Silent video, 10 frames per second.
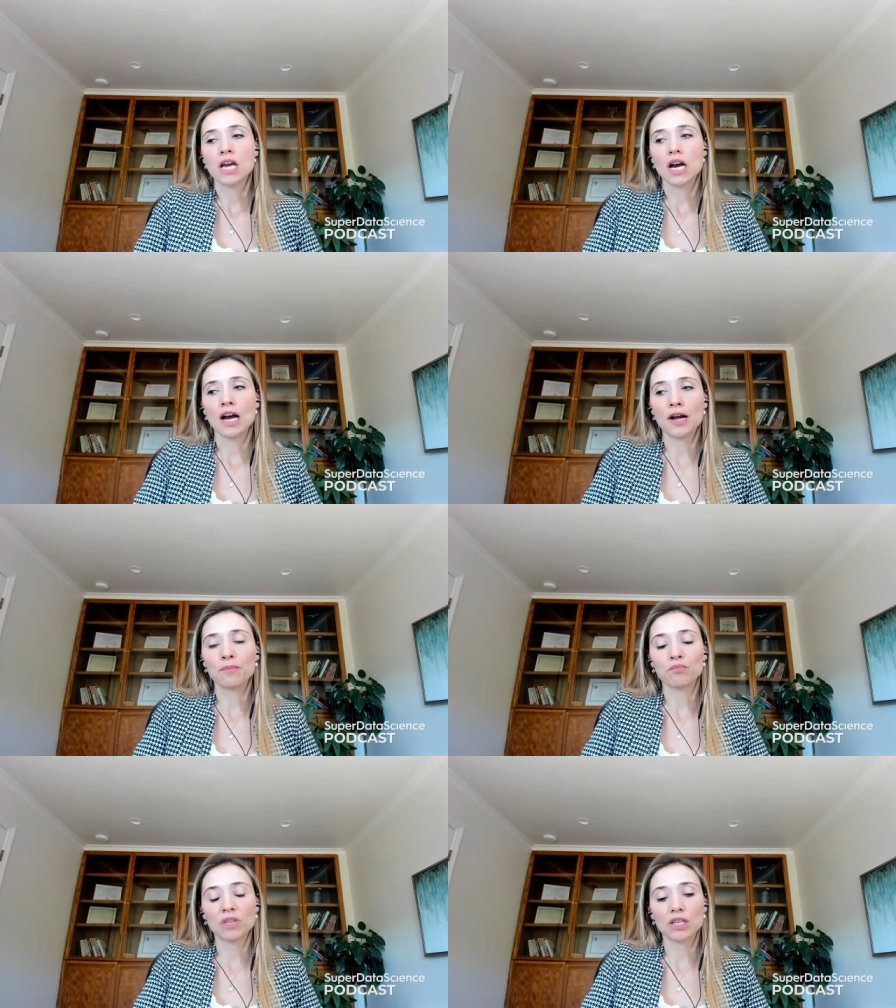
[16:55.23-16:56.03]

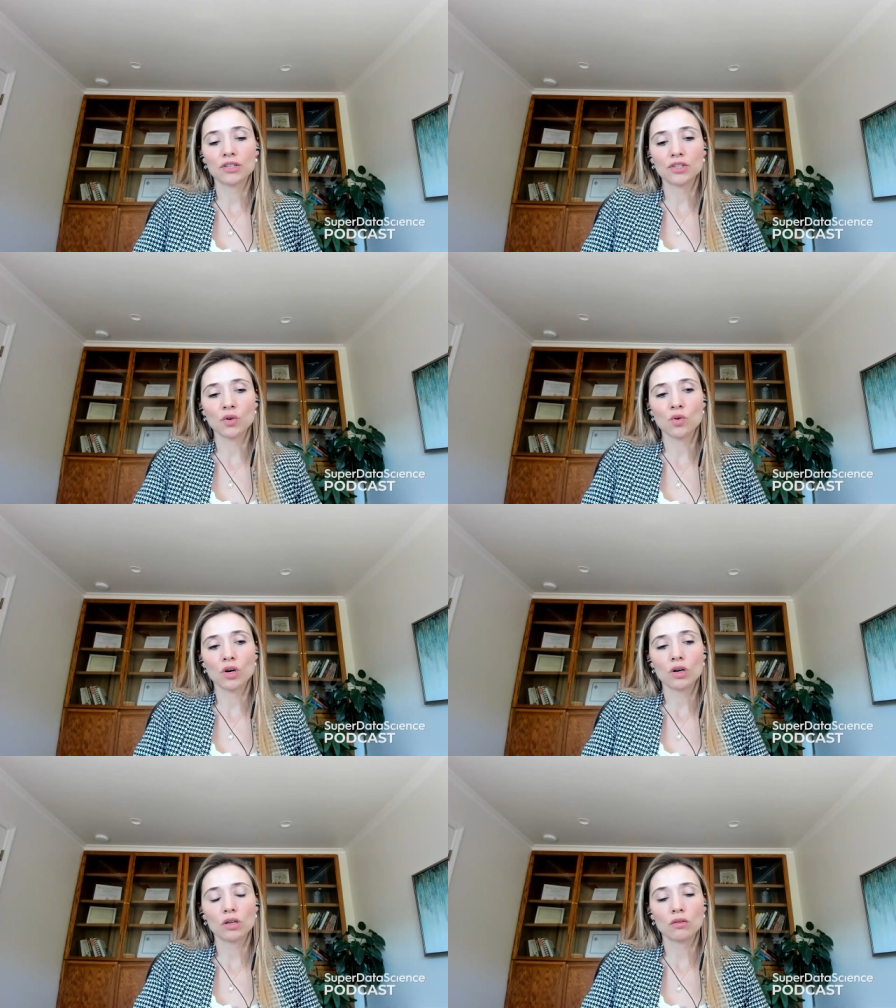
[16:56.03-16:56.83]
Um, so
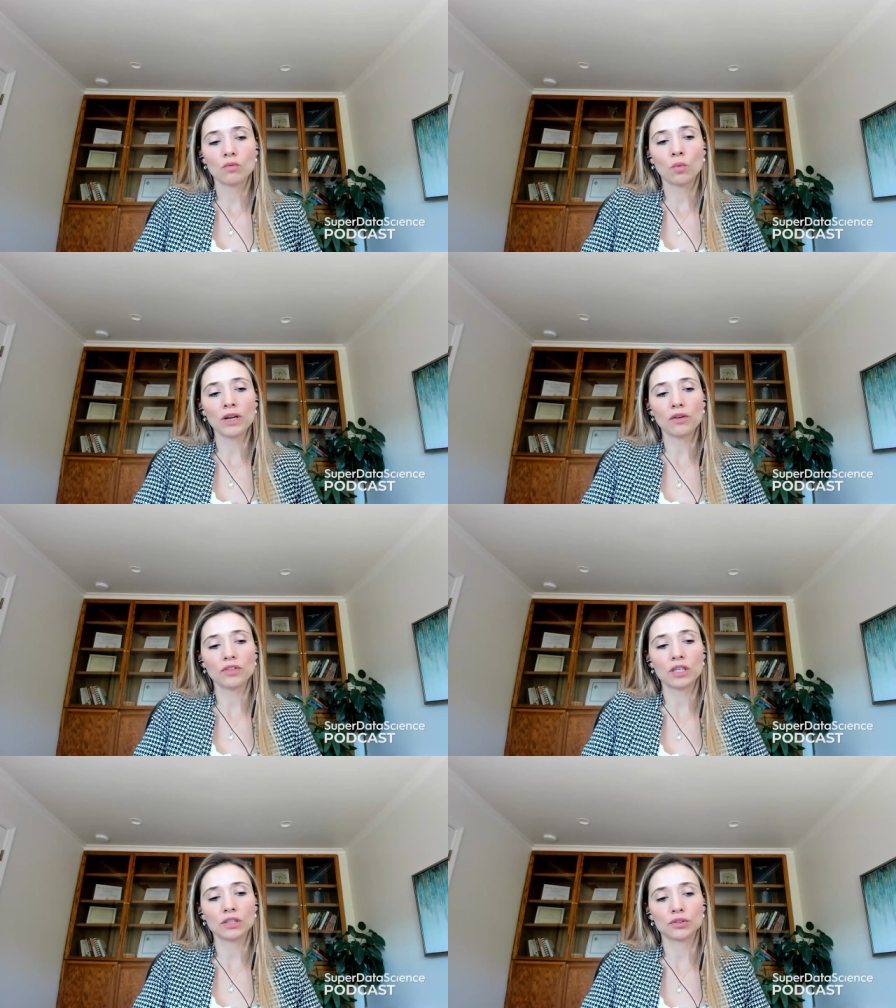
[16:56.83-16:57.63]
one of
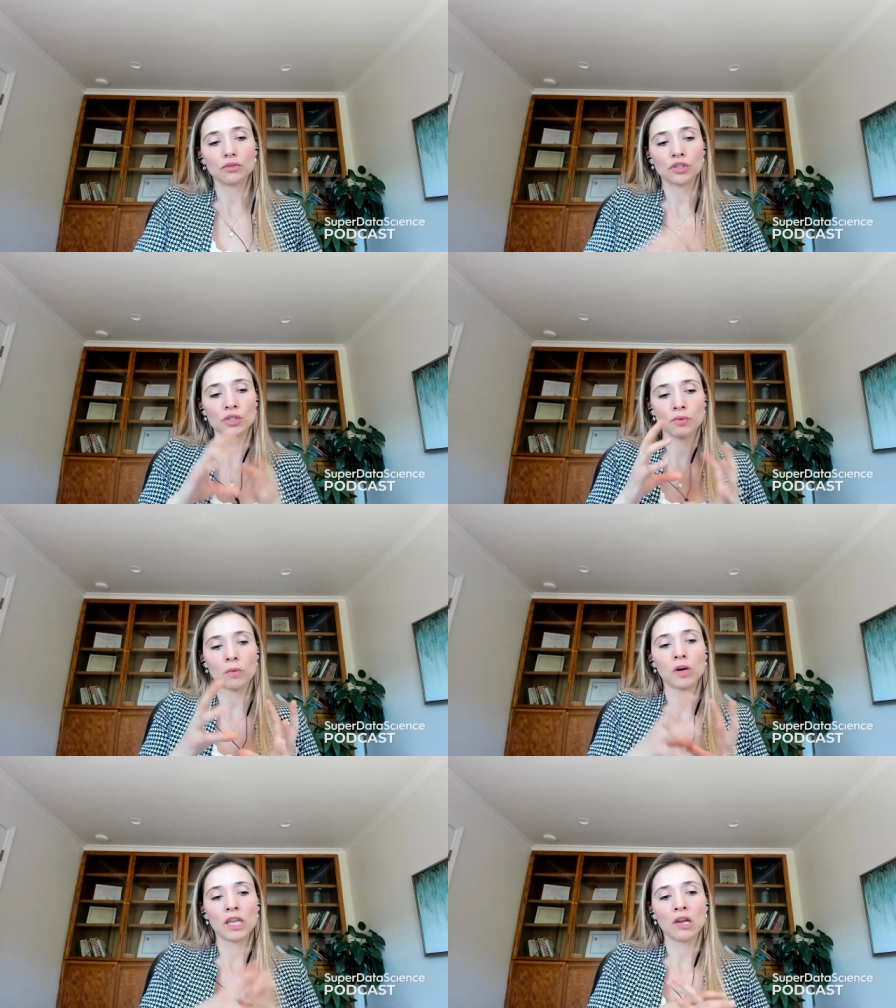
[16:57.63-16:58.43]
the solutions we're
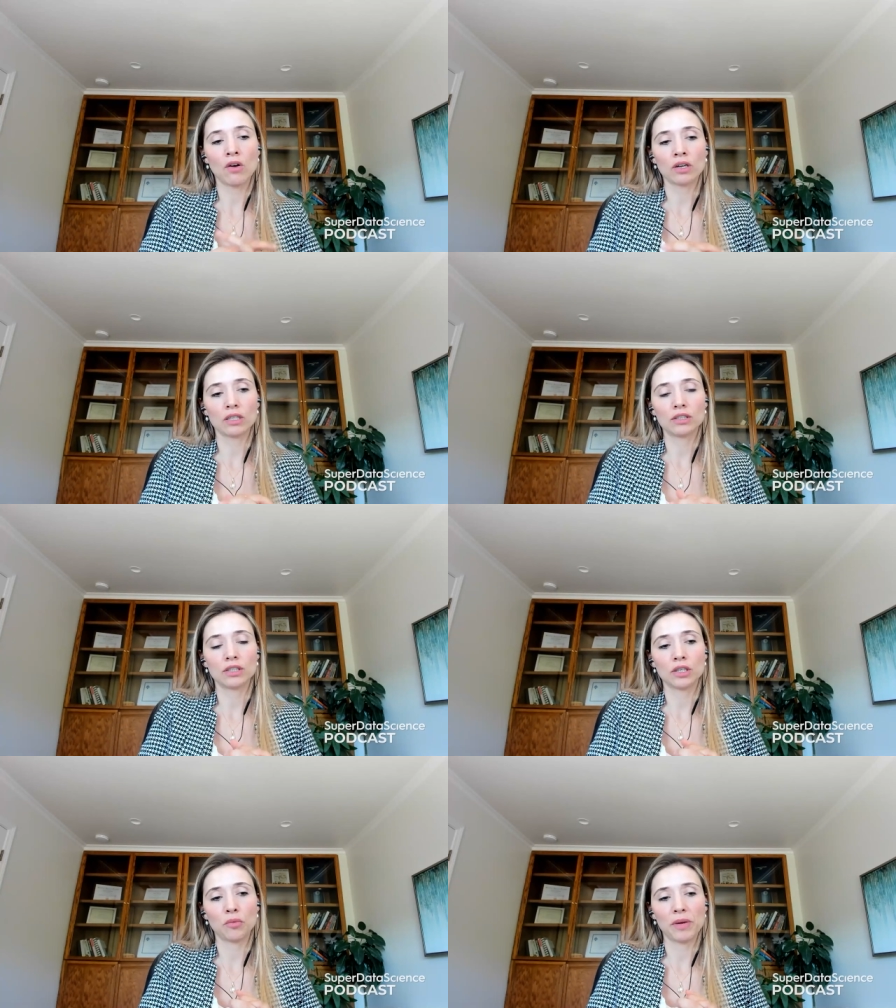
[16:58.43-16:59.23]
working on at
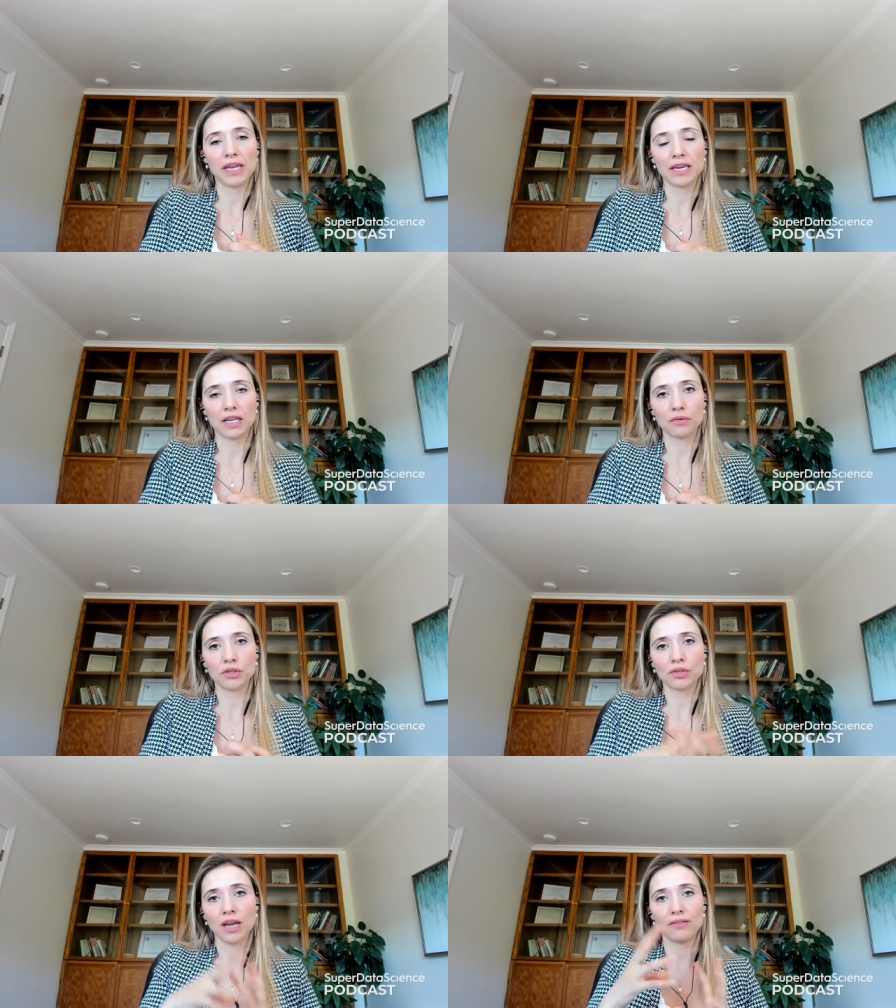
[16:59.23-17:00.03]
Opaque and we
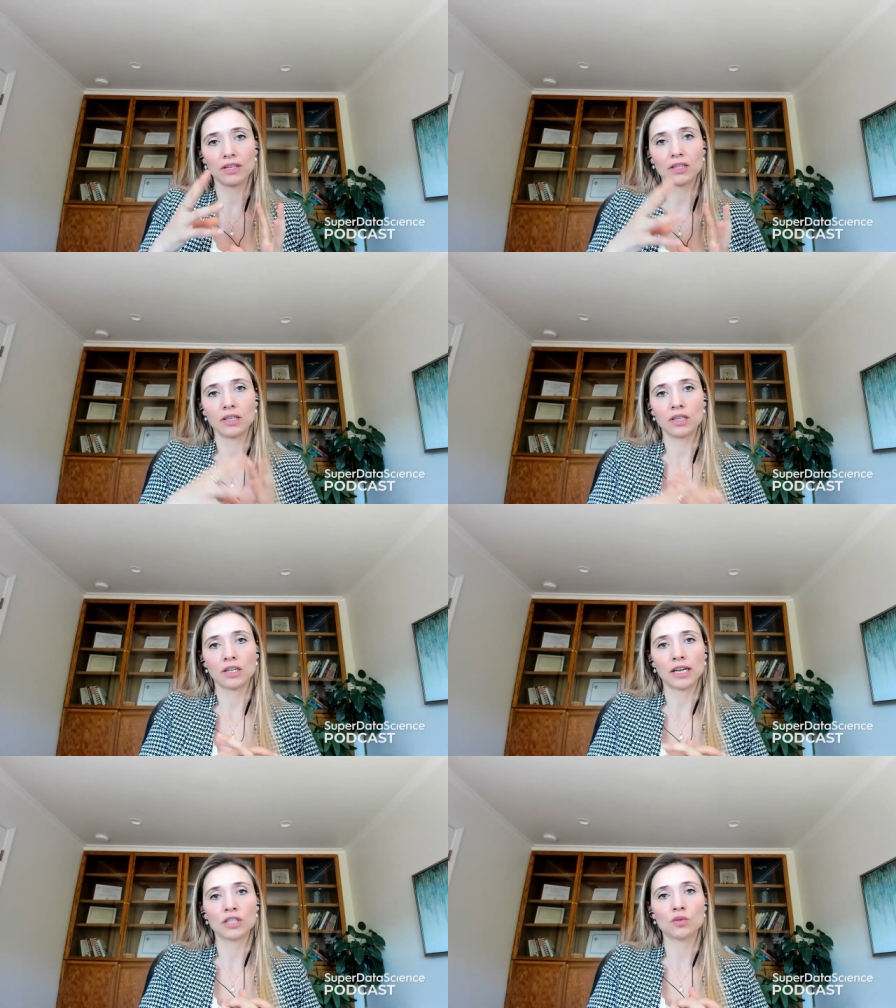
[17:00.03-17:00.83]
should have in, in the
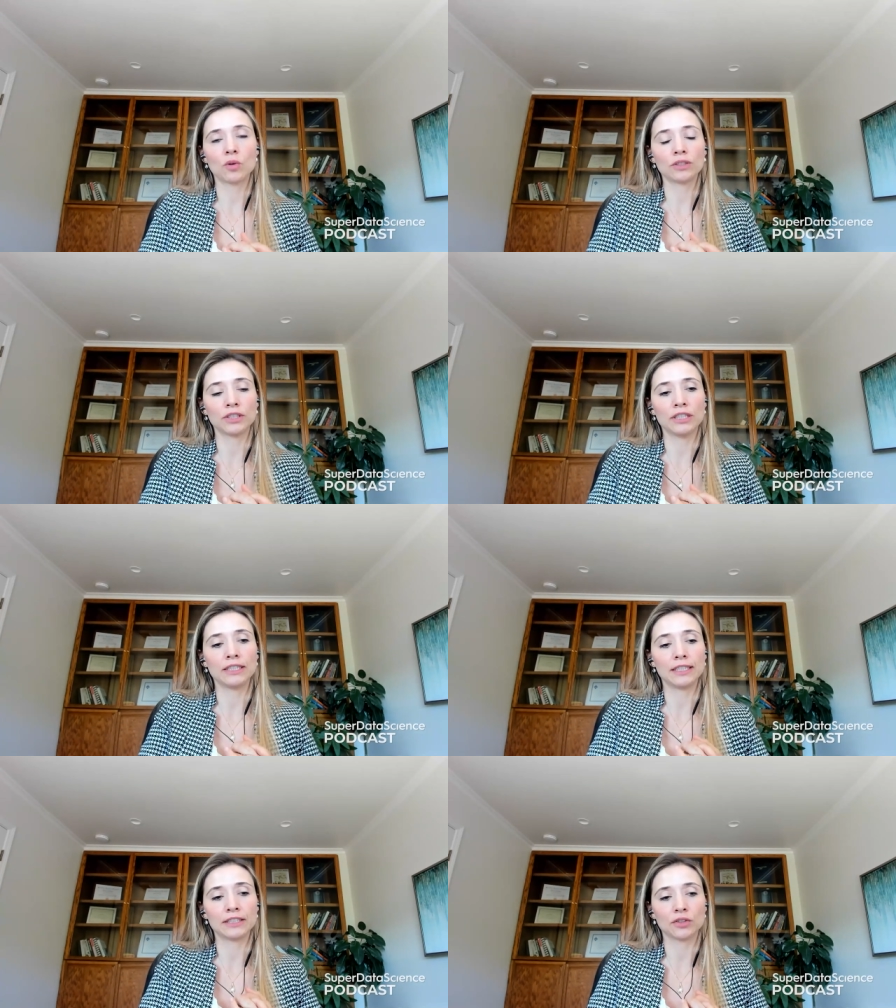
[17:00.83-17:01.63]
next
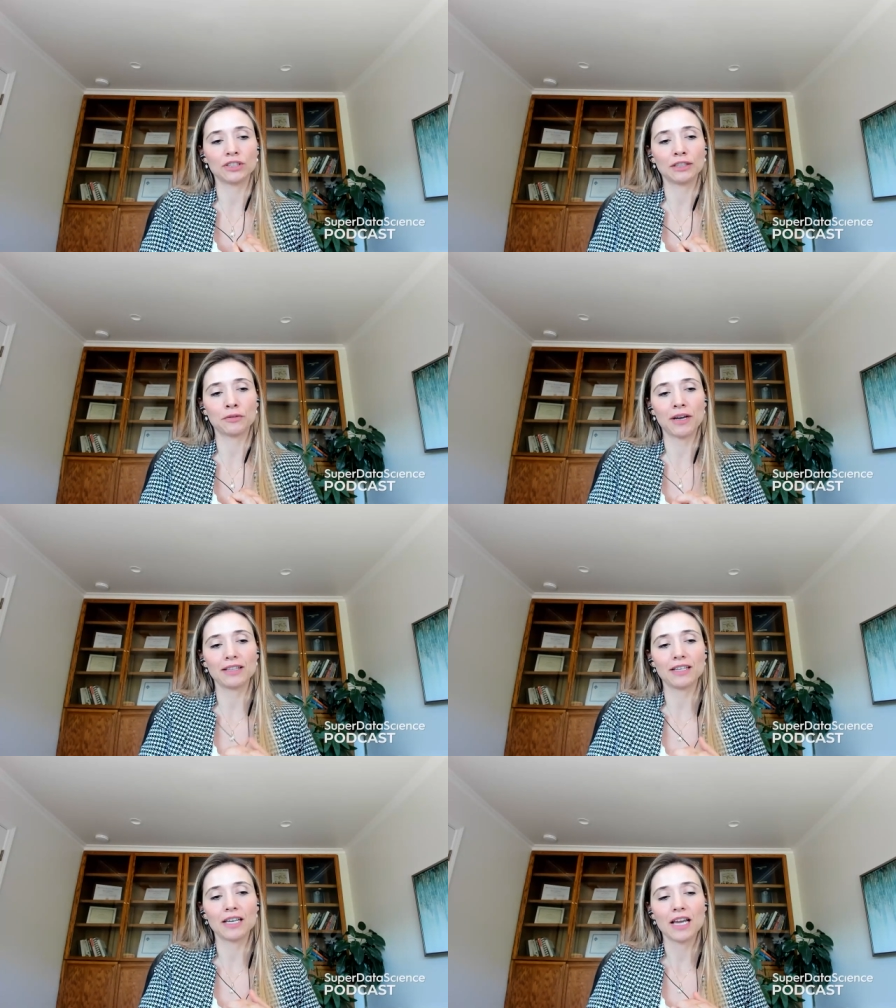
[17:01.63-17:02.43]
quarter, it's not yet
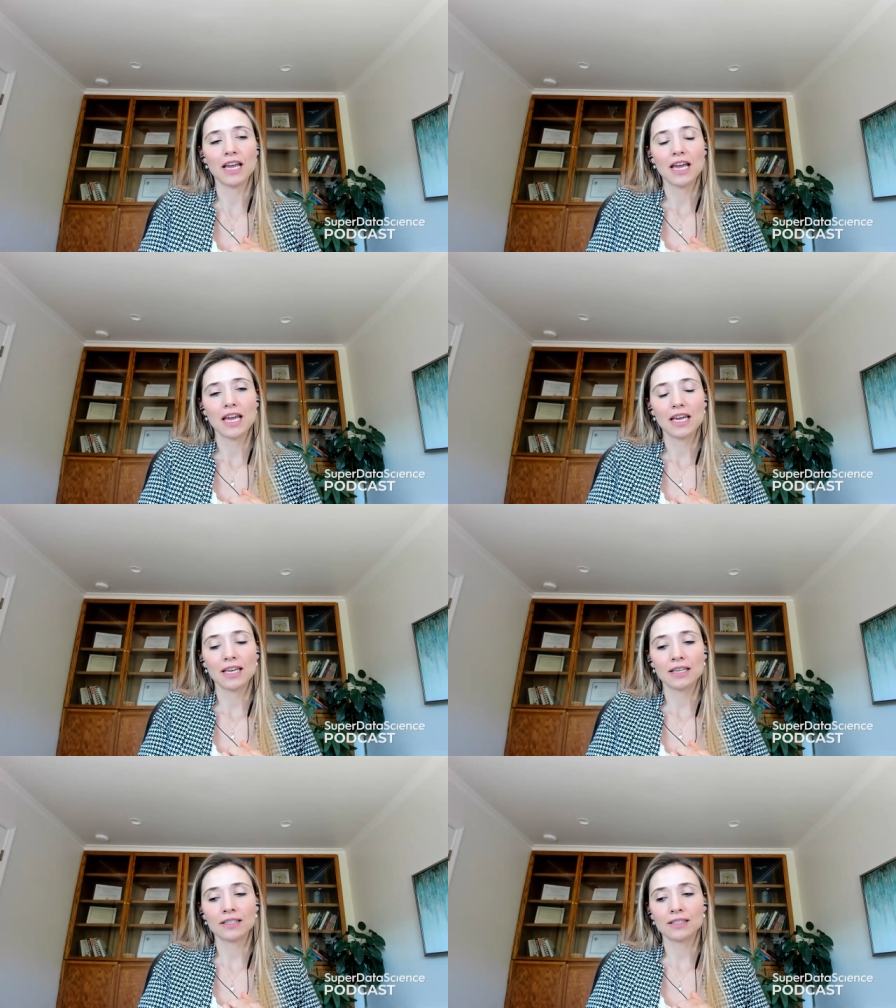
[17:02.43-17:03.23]
ready, is